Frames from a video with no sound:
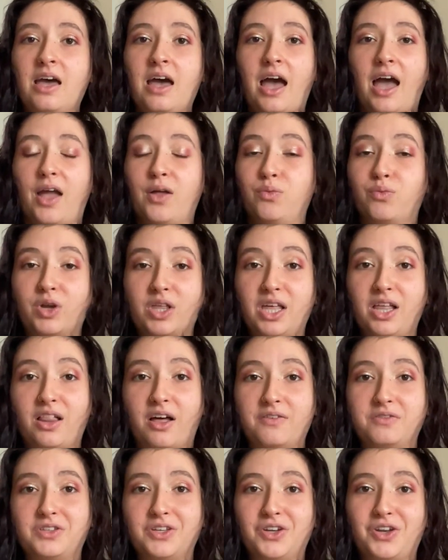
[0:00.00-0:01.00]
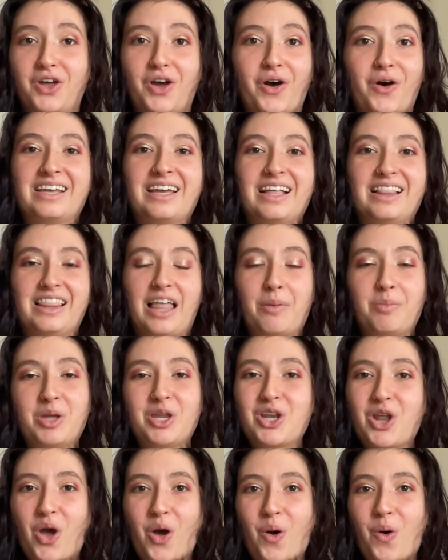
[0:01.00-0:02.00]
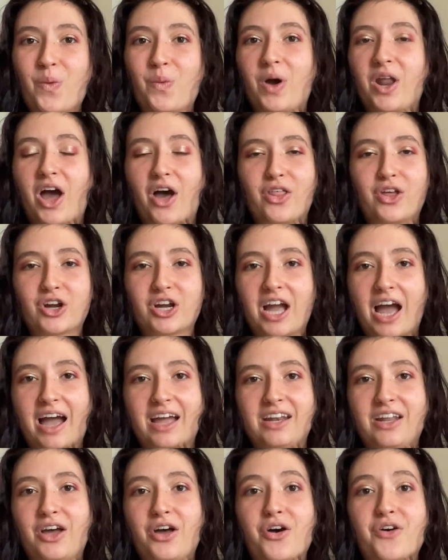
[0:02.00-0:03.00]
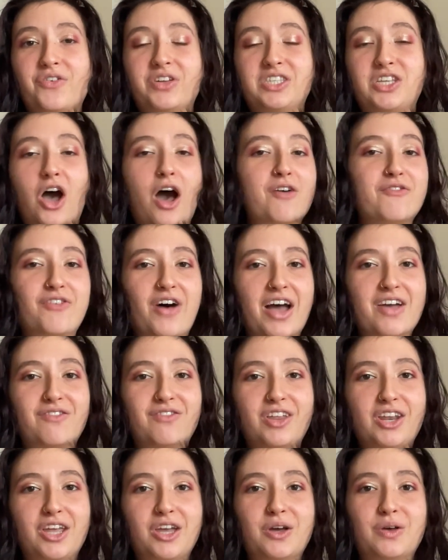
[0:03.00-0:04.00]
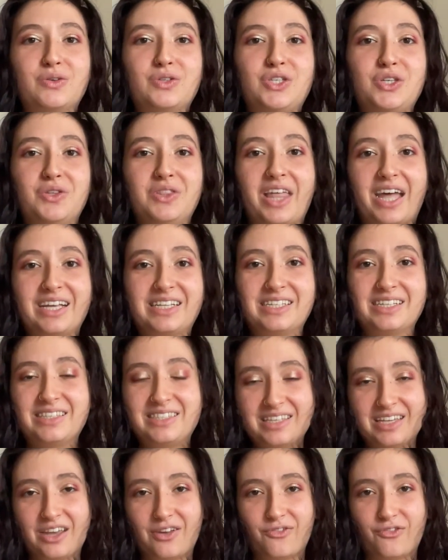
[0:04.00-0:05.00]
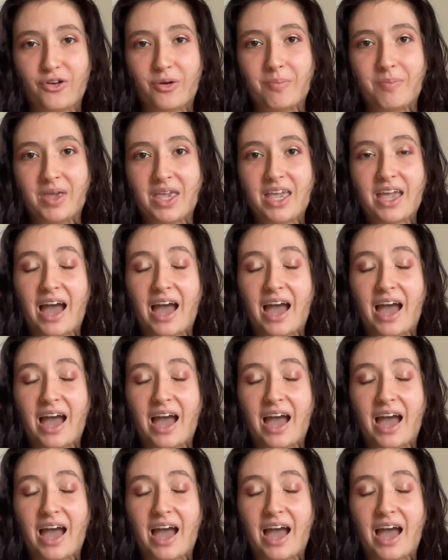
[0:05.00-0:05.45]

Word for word: I'd really love to know. Let me know what other kind of top five videos you'd like to see from me.